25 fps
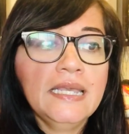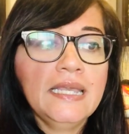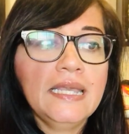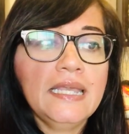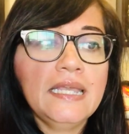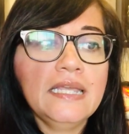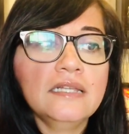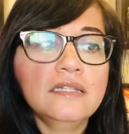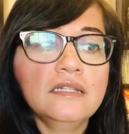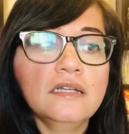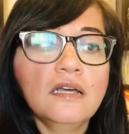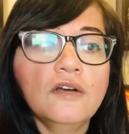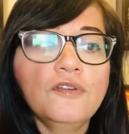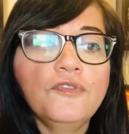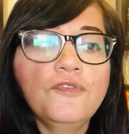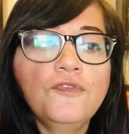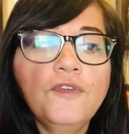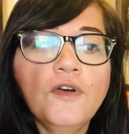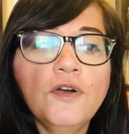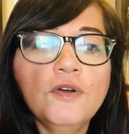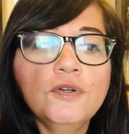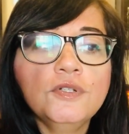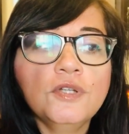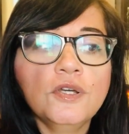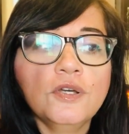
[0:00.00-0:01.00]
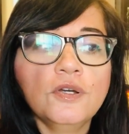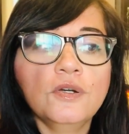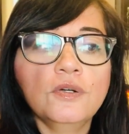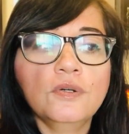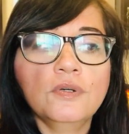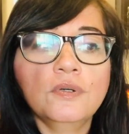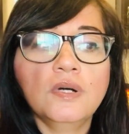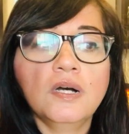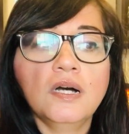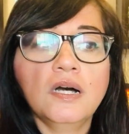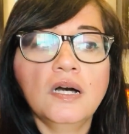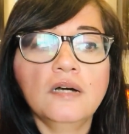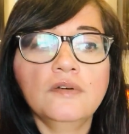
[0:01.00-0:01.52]
And a
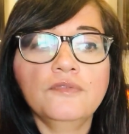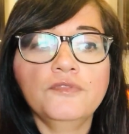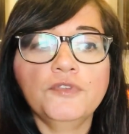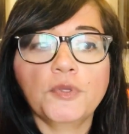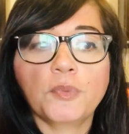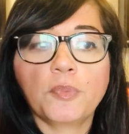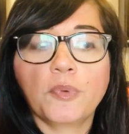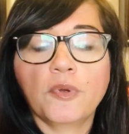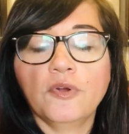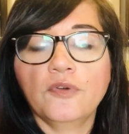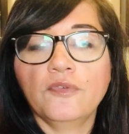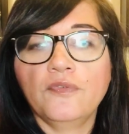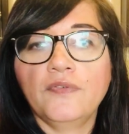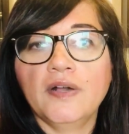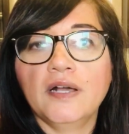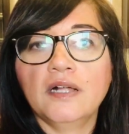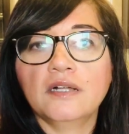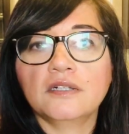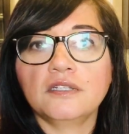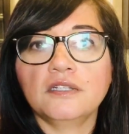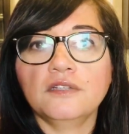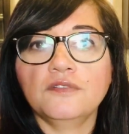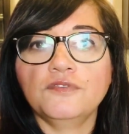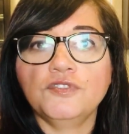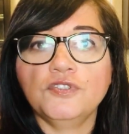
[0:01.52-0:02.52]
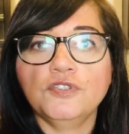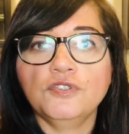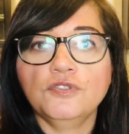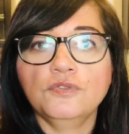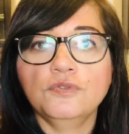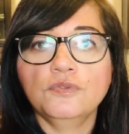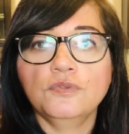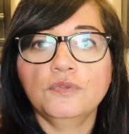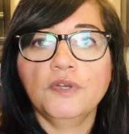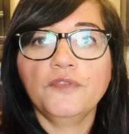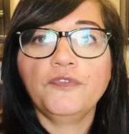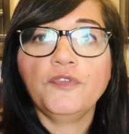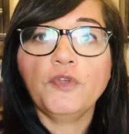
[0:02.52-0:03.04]
photo of your profile gives
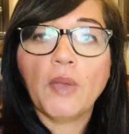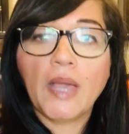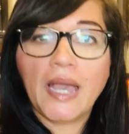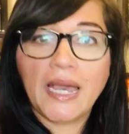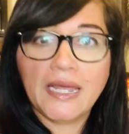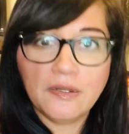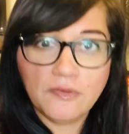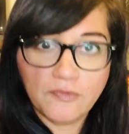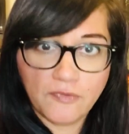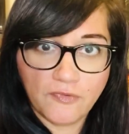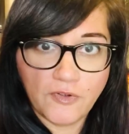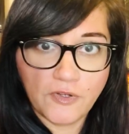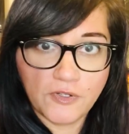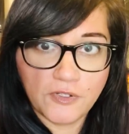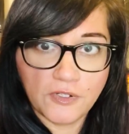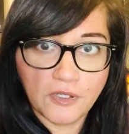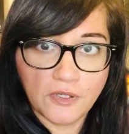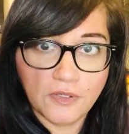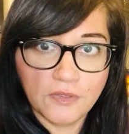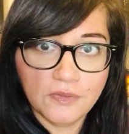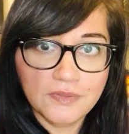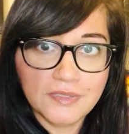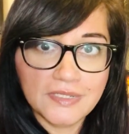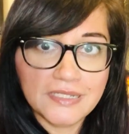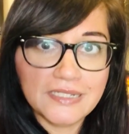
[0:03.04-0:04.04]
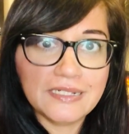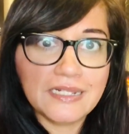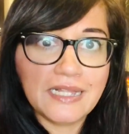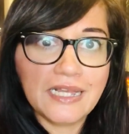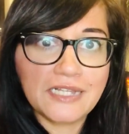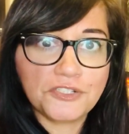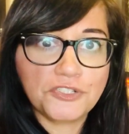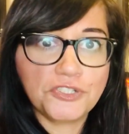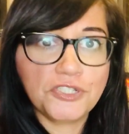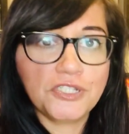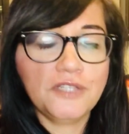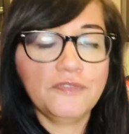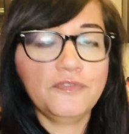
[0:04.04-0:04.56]
you, if you add a photo, it'll
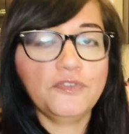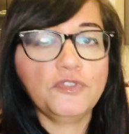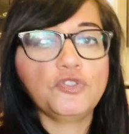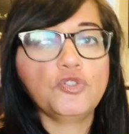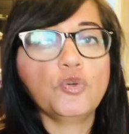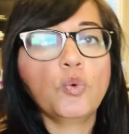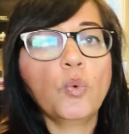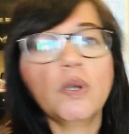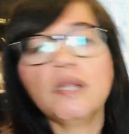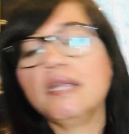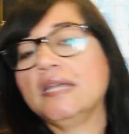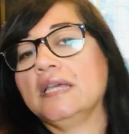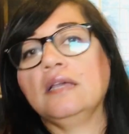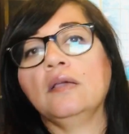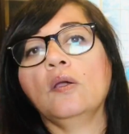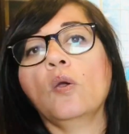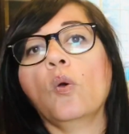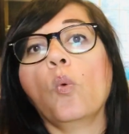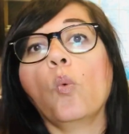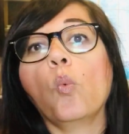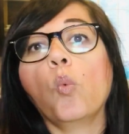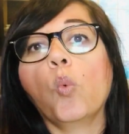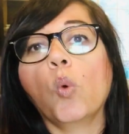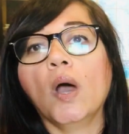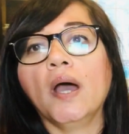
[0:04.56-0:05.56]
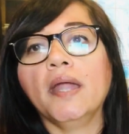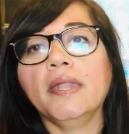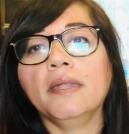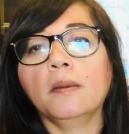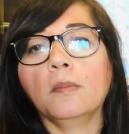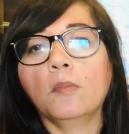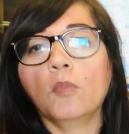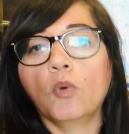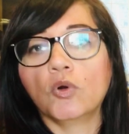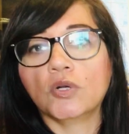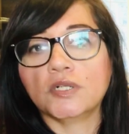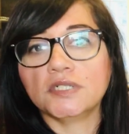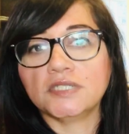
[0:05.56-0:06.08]
actually give you 21
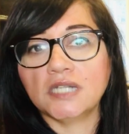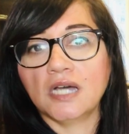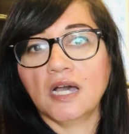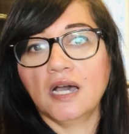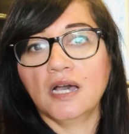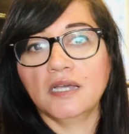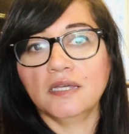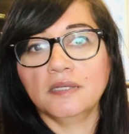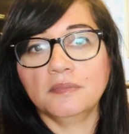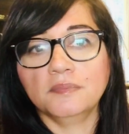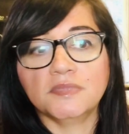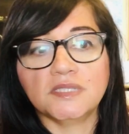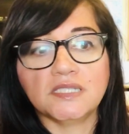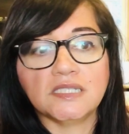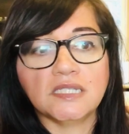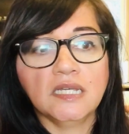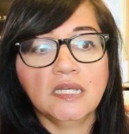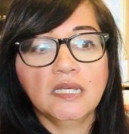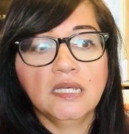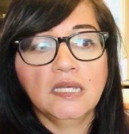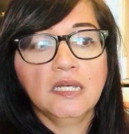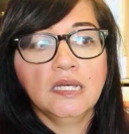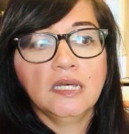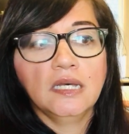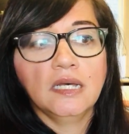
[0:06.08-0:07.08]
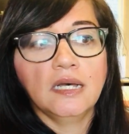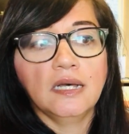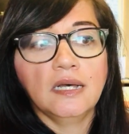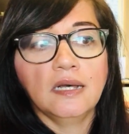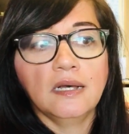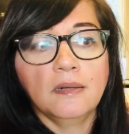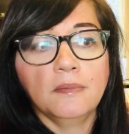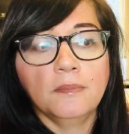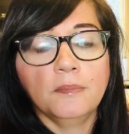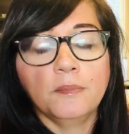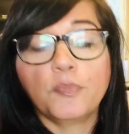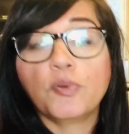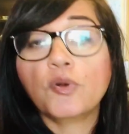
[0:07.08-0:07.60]
more times
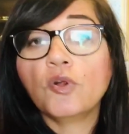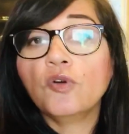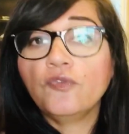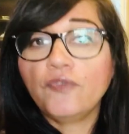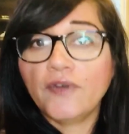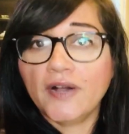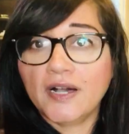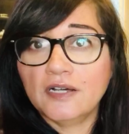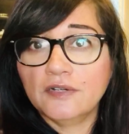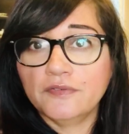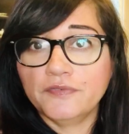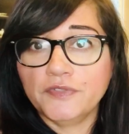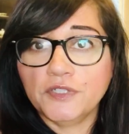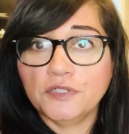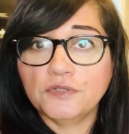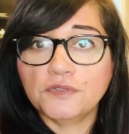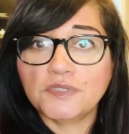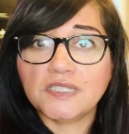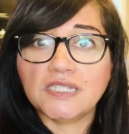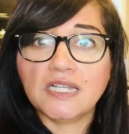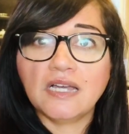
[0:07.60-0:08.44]
profile views.